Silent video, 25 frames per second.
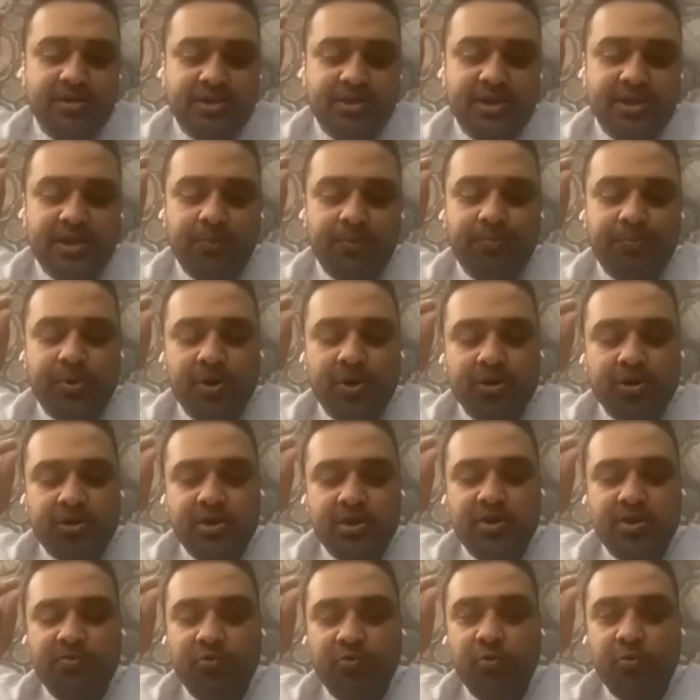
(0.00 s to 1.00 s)
the
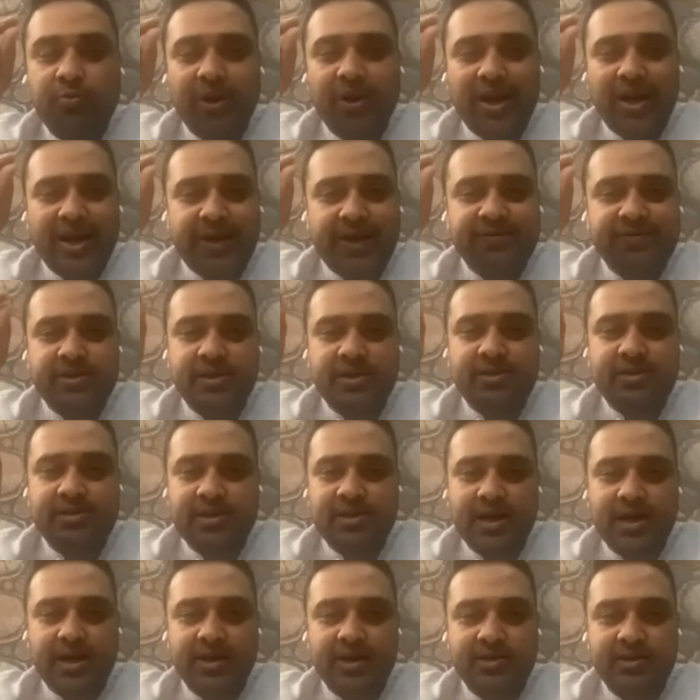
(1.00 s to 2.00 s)
person who believes in
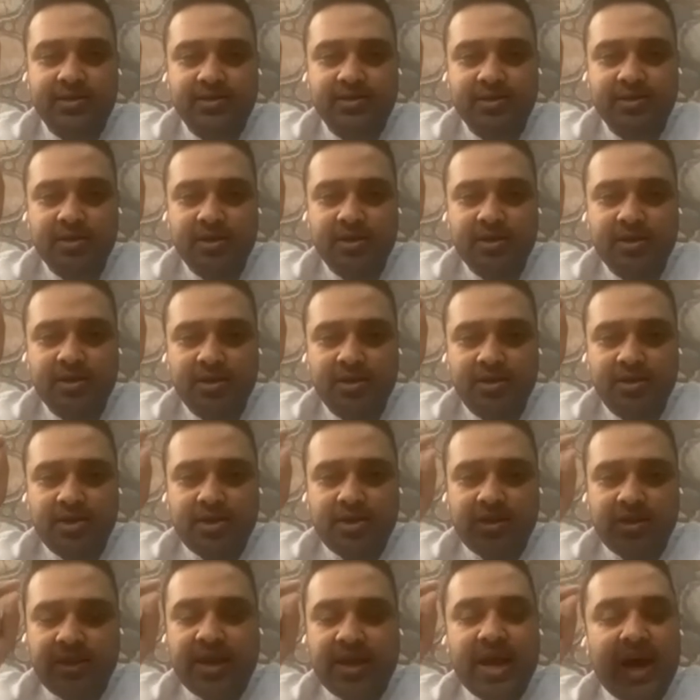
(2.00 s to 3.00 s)
science,
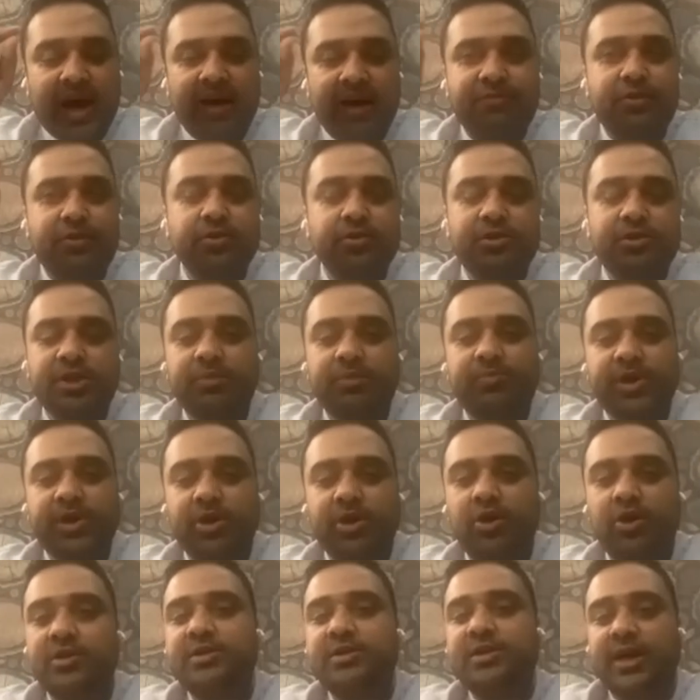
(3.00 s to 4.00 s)
they have to see
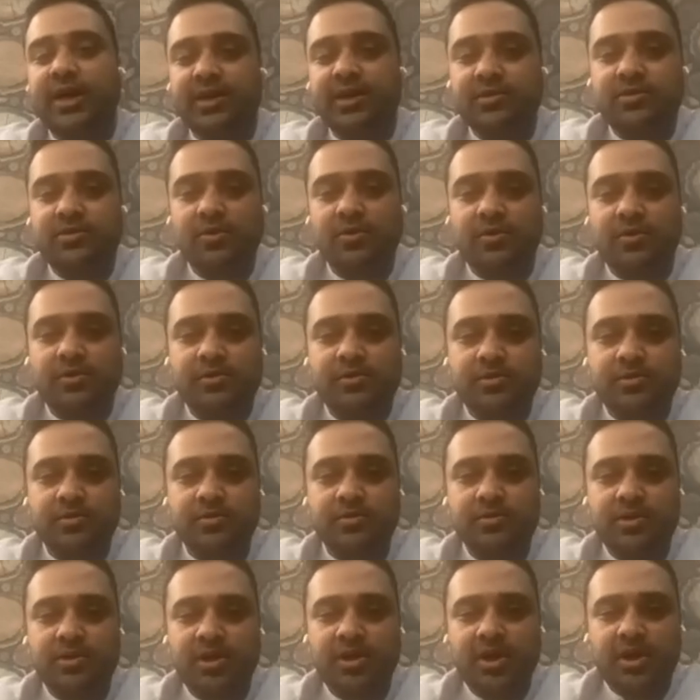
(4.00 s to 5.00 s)
beyond science also.
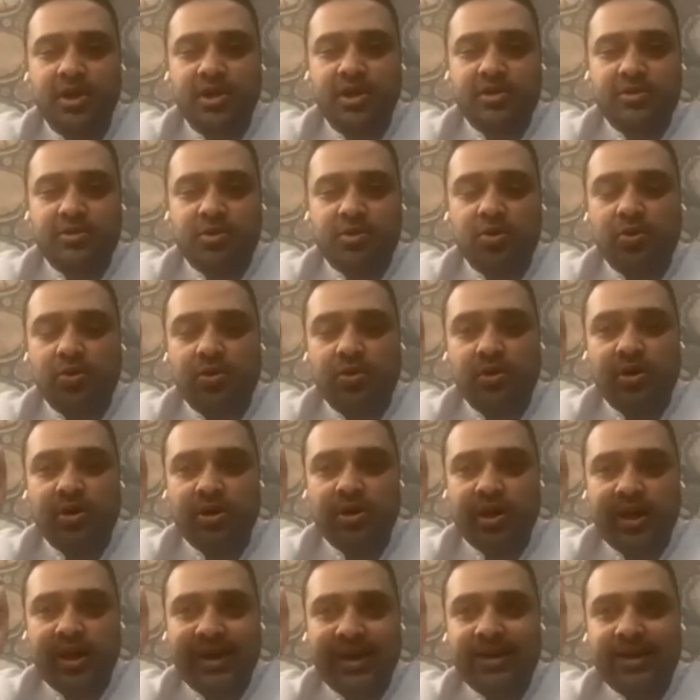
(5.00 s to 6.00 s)
So
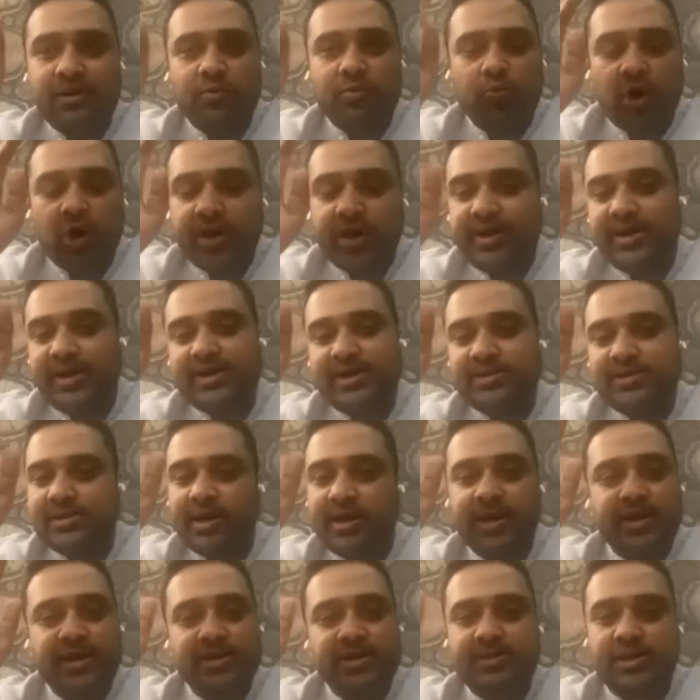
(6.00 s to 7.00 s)
what he's
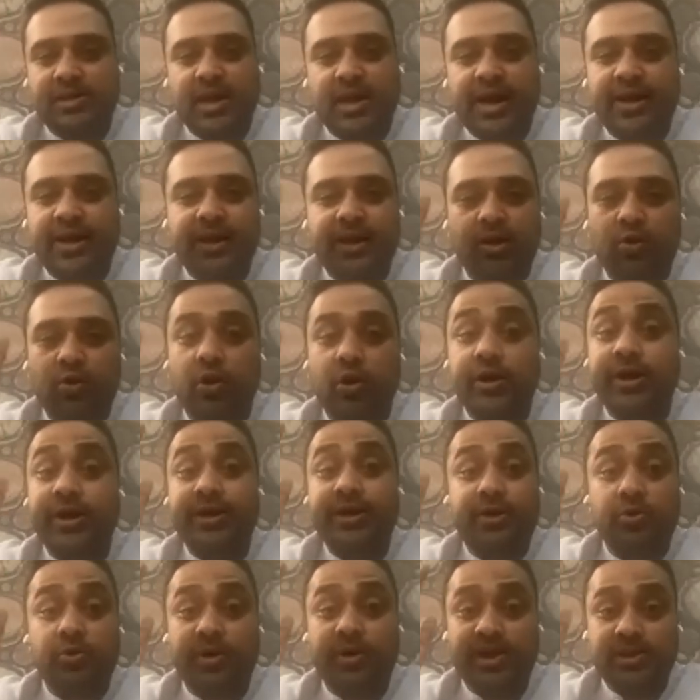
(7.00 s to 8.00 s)
saying is right
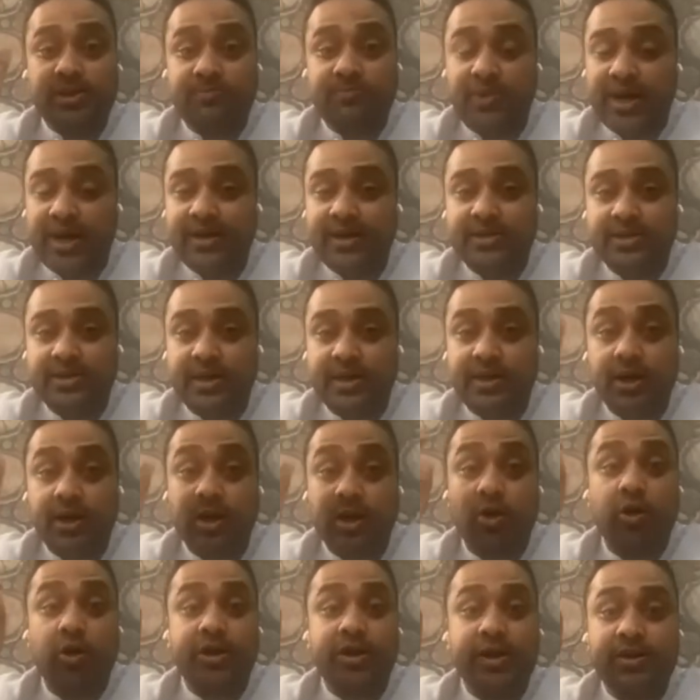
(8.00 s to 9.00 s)
according to his mindset,
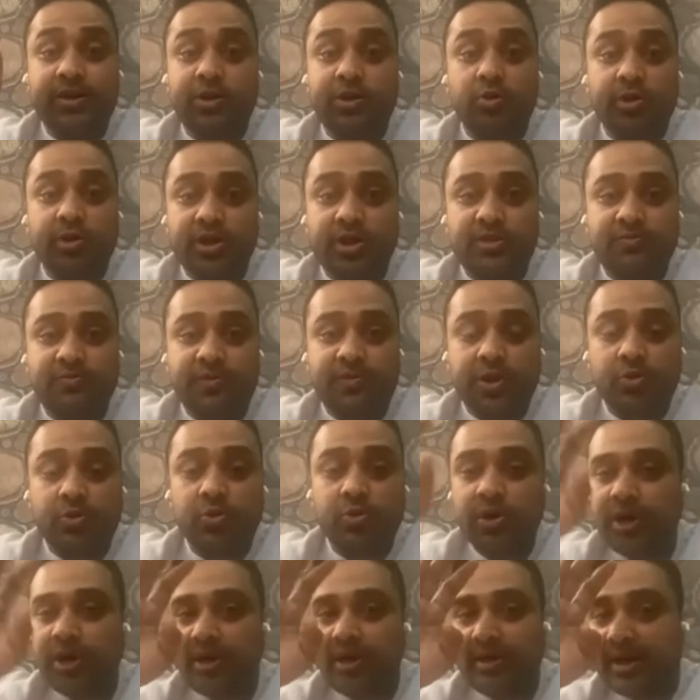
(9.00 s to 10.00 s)
according to his view,
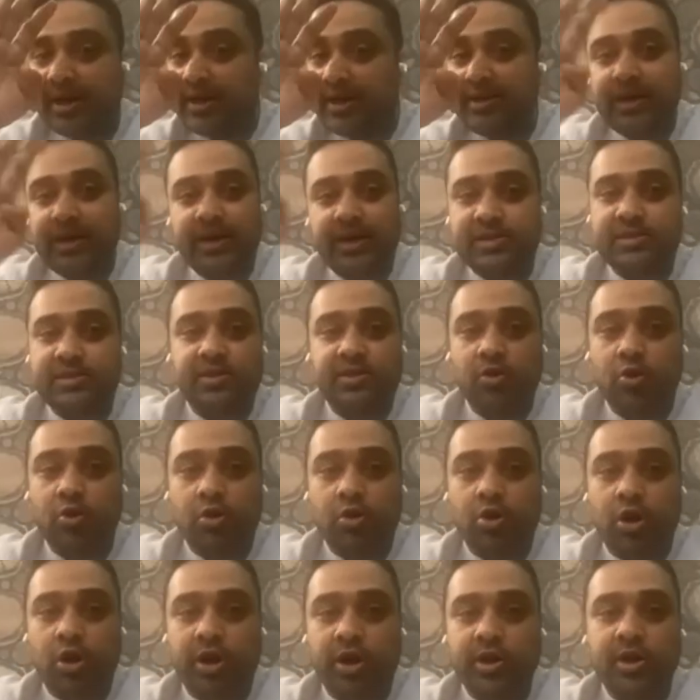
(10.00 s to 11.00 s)
that there is no
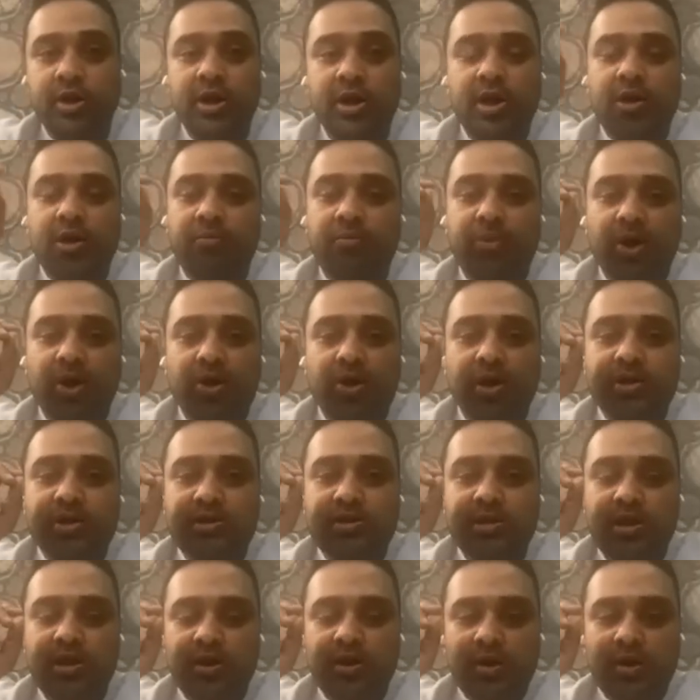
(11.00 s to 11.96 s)
God. Because